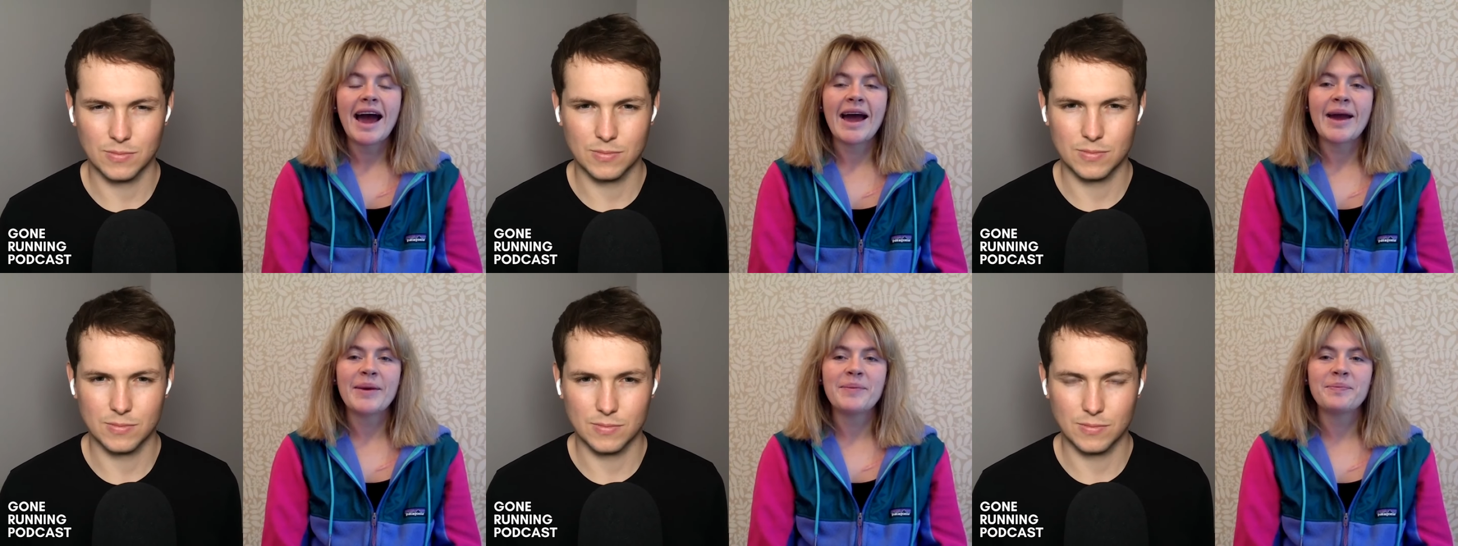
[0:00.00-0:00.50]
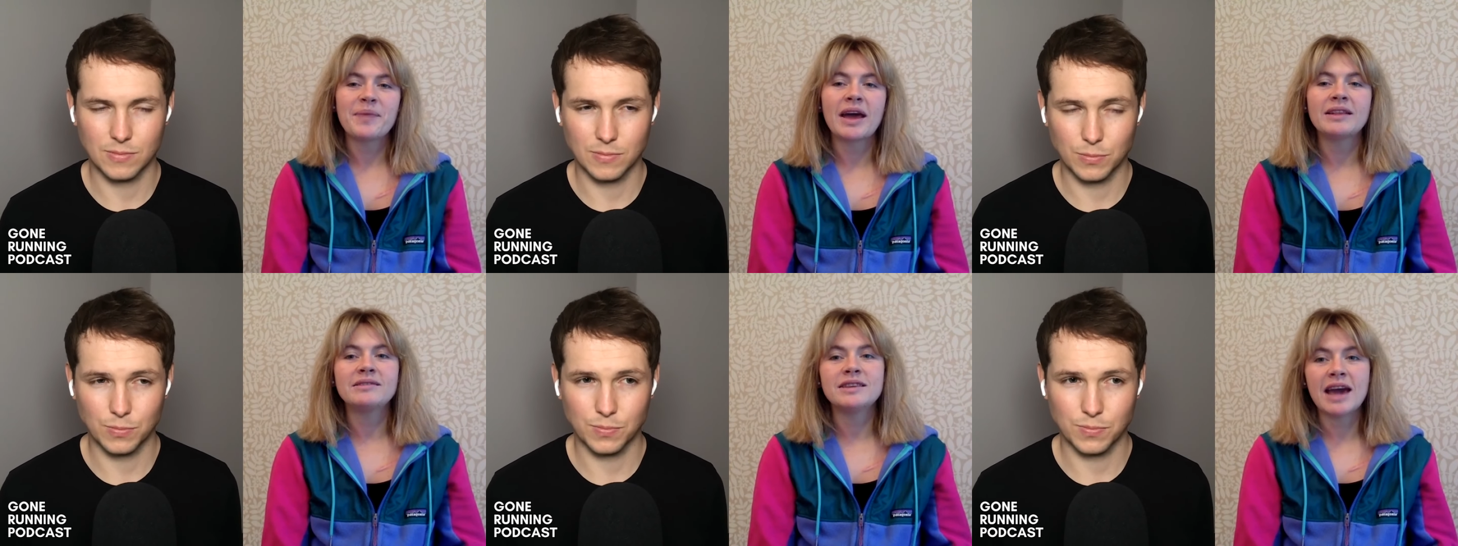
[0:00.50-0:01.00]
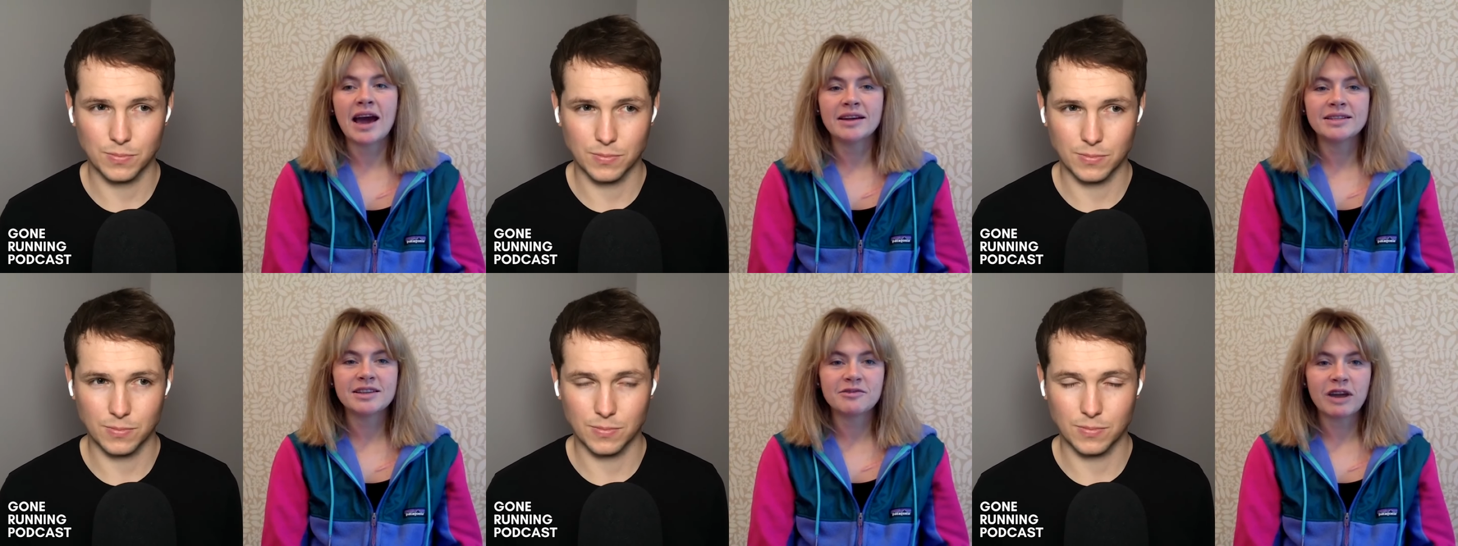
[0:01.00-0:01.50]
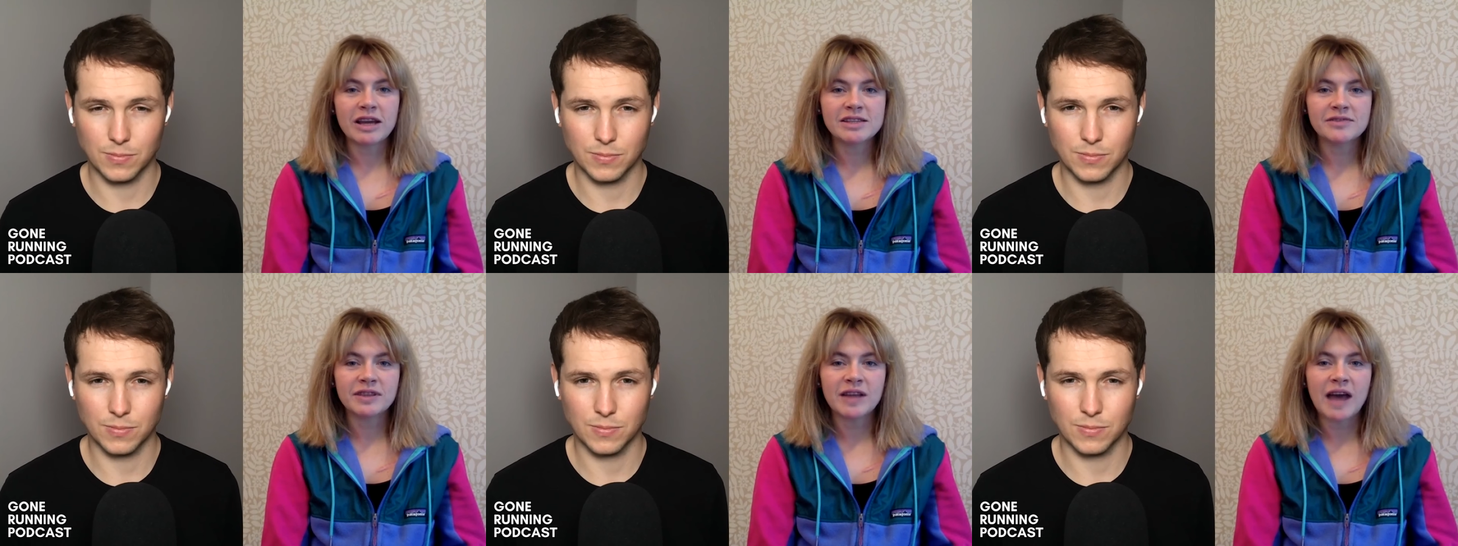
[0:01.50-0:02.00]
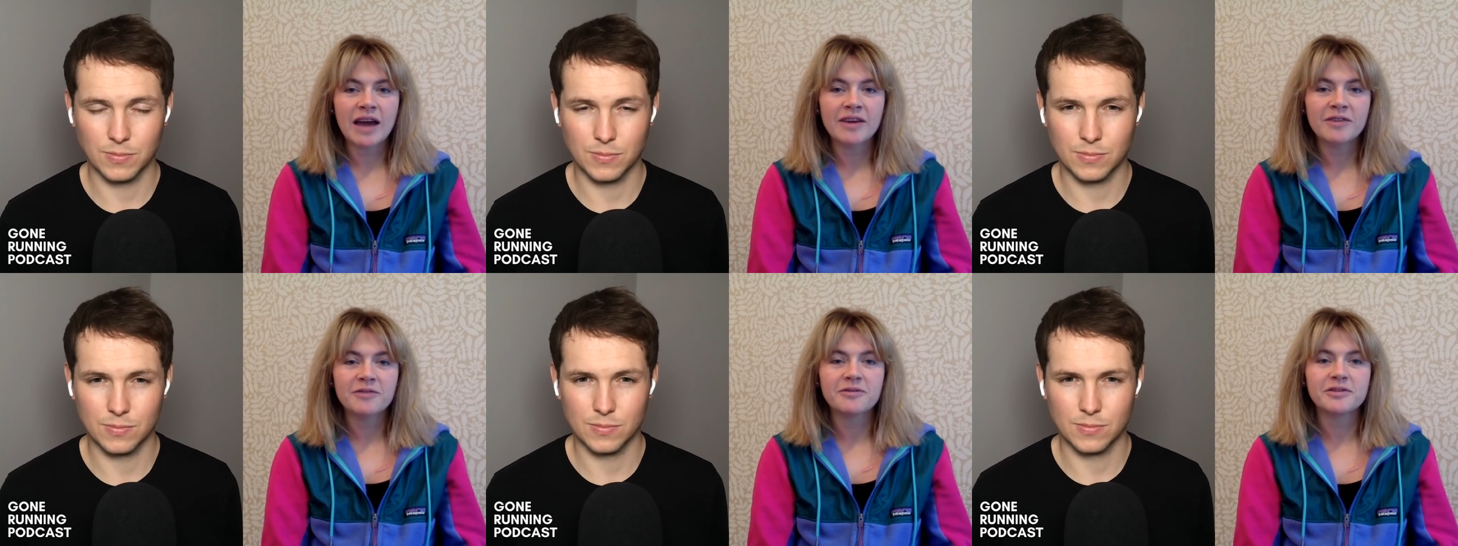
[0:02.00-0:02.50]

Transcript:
Speaker 1: Um, and yeah, I did a race for life,